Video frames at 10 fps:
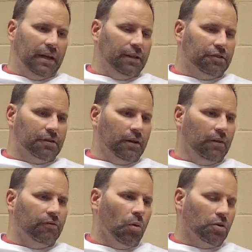just
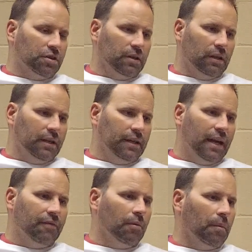unfortunately
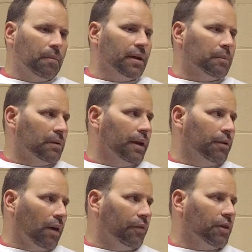gave up a big play
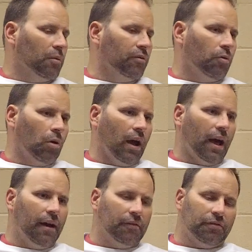right there before
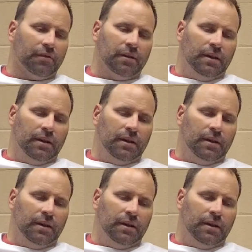half,